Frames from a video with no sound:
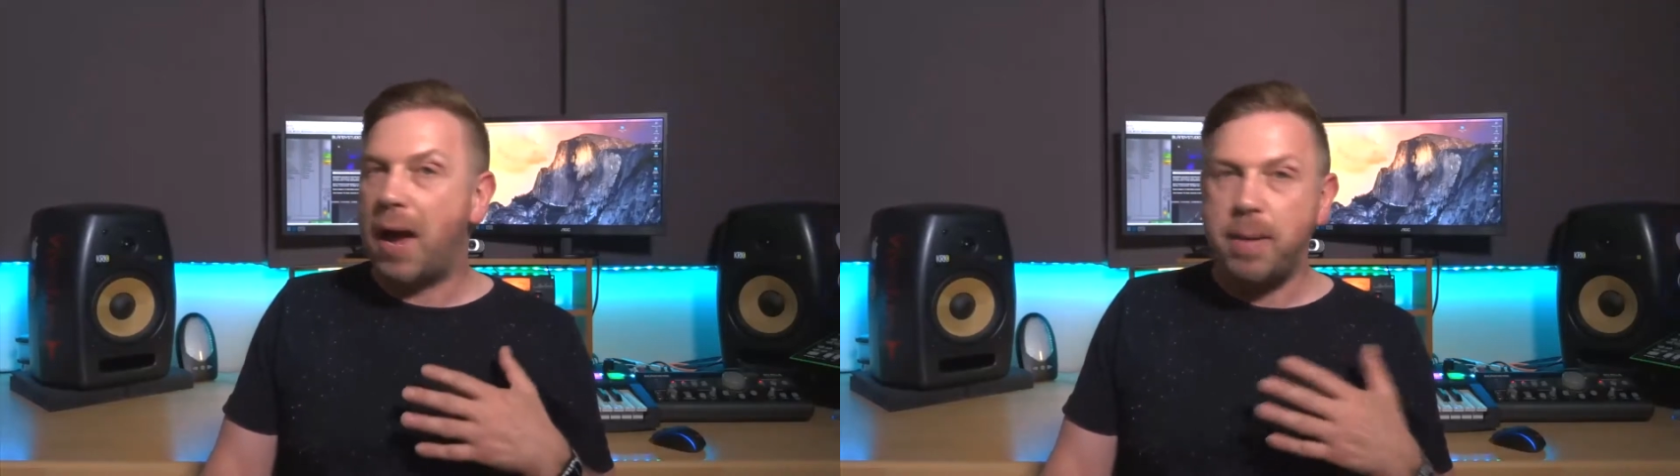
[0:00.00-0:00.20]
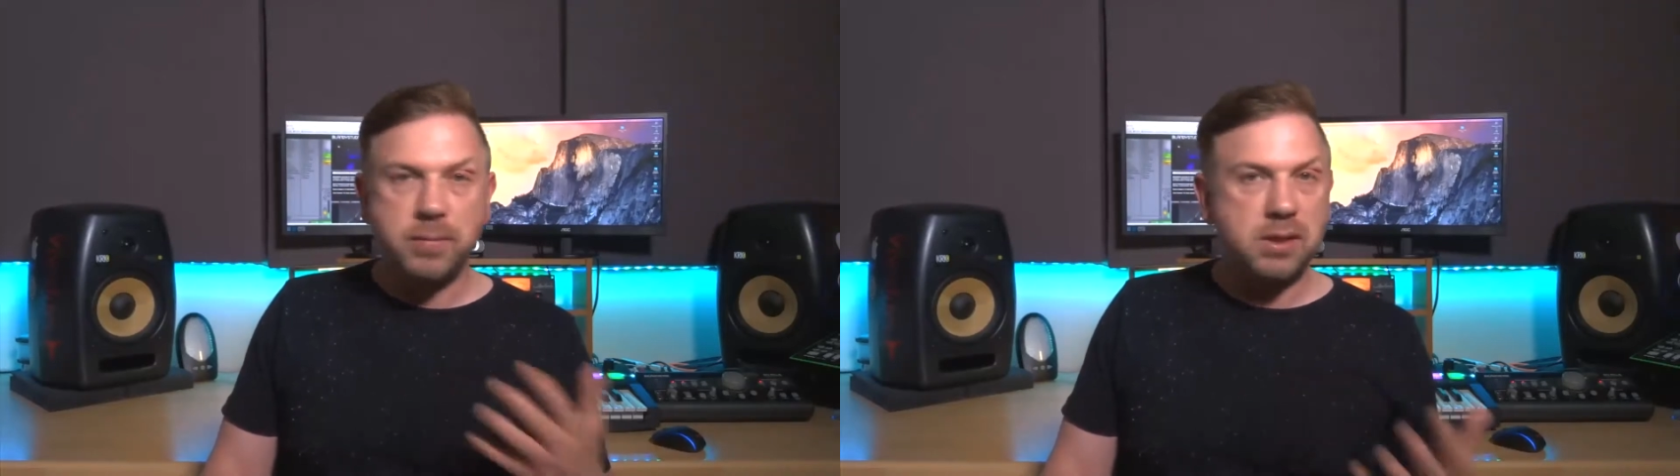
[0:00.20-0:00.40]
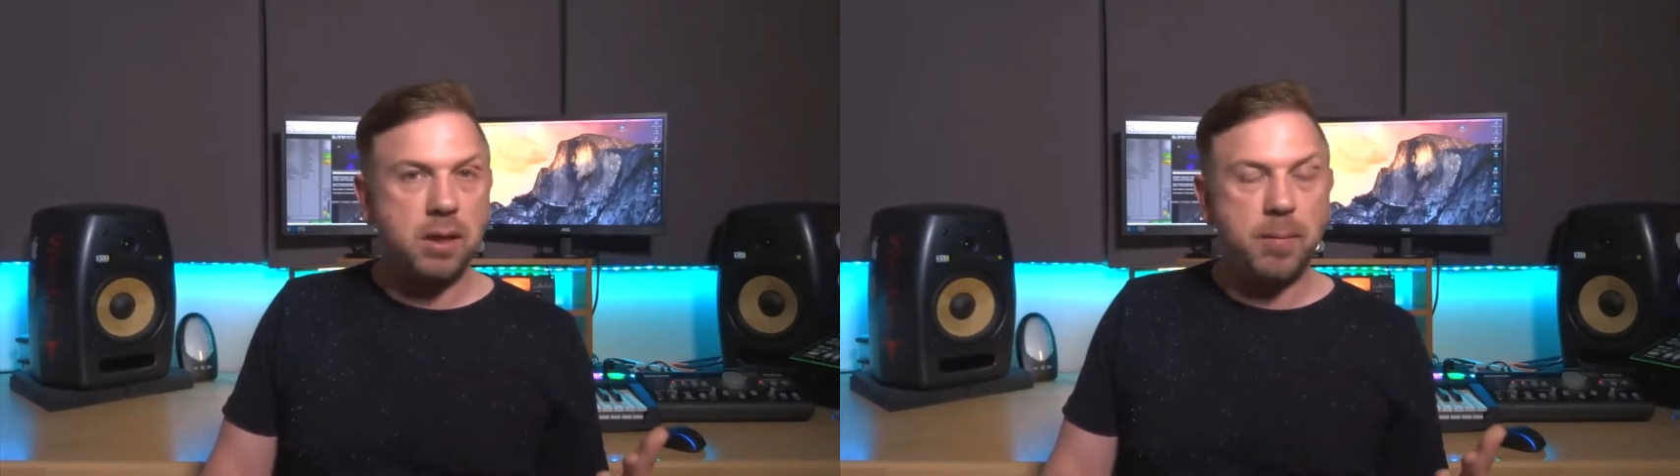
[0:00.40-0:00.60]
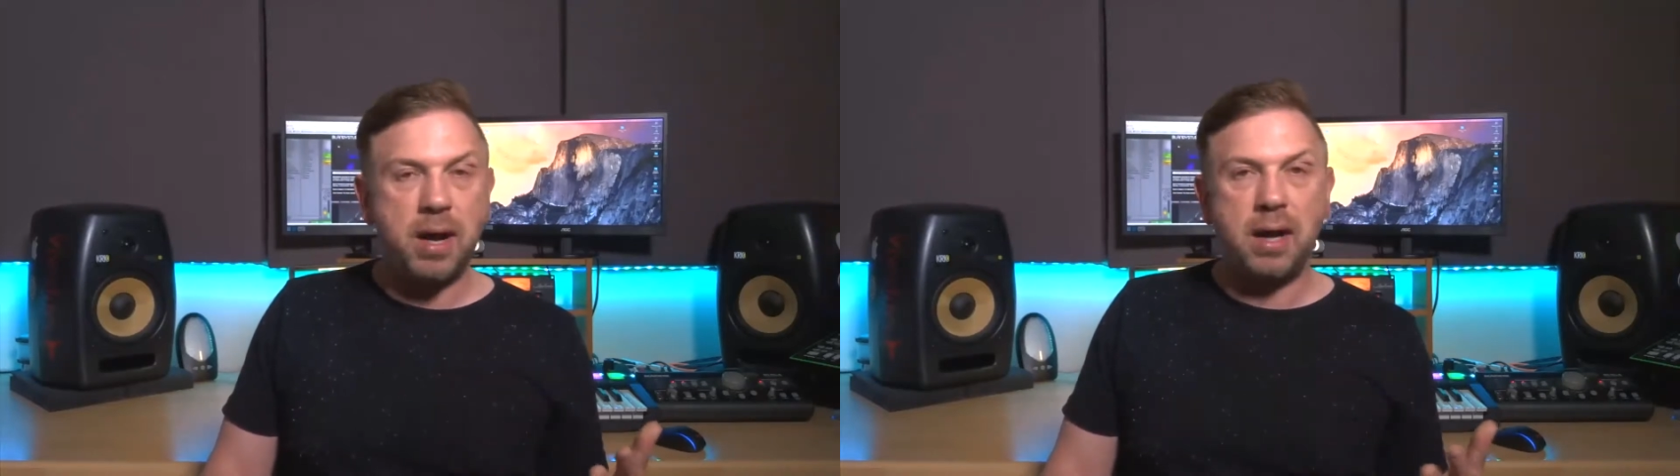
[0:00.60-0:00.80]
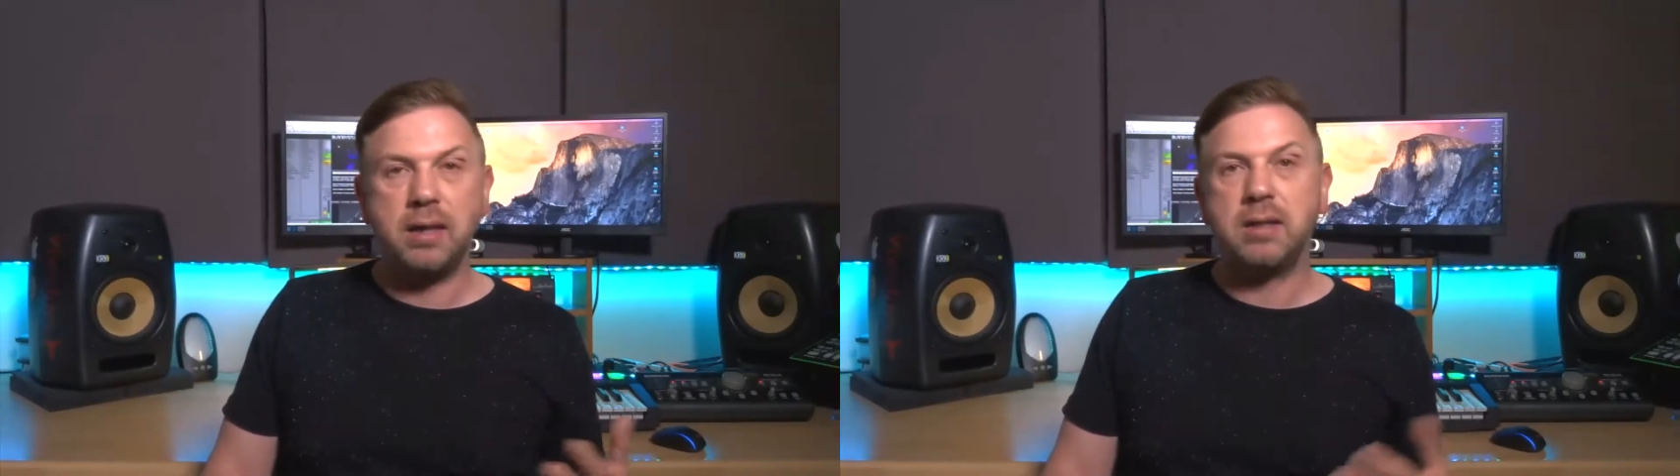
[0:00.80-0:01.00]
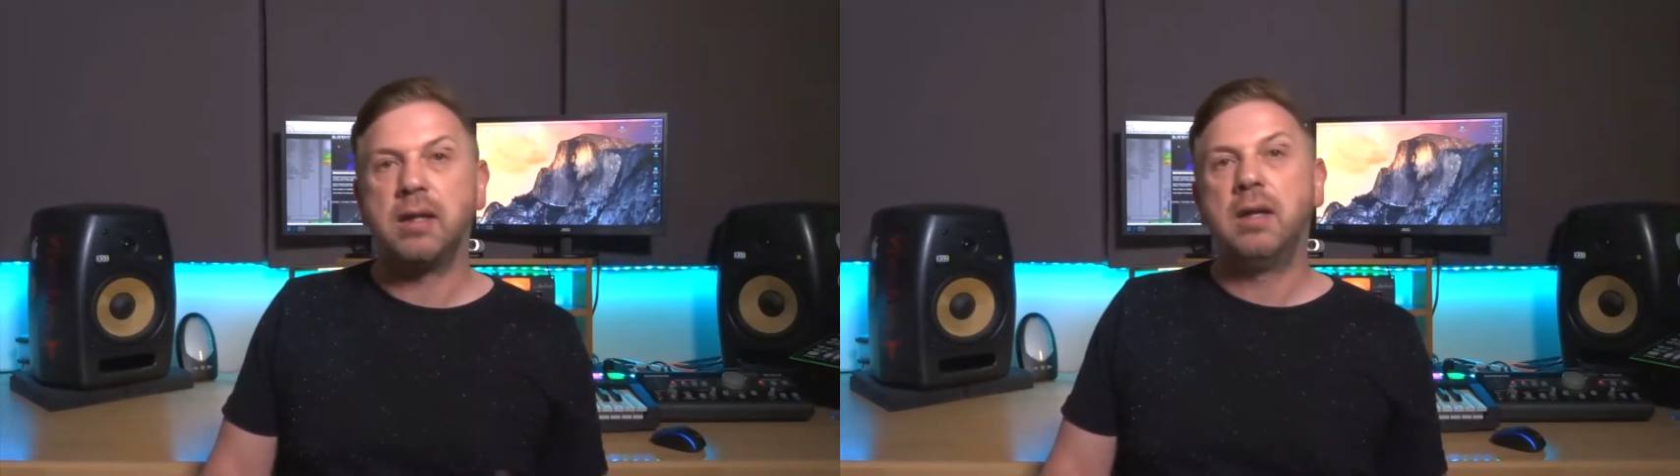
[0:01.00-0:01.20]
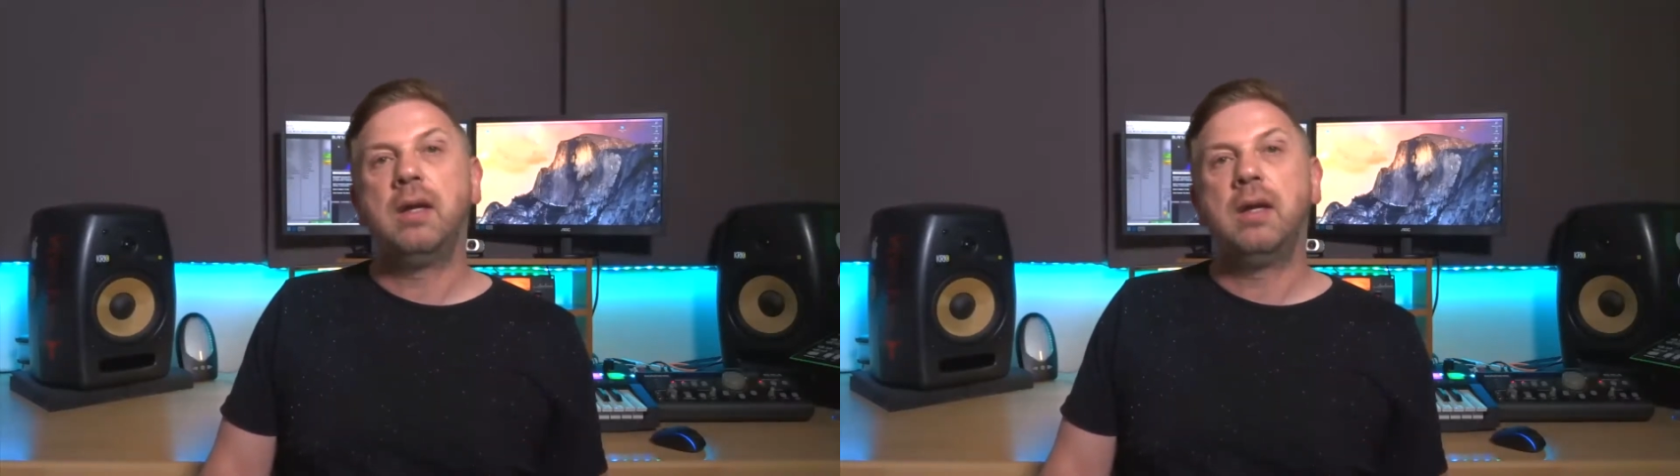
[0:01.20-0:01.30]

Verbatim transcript: Empty your mind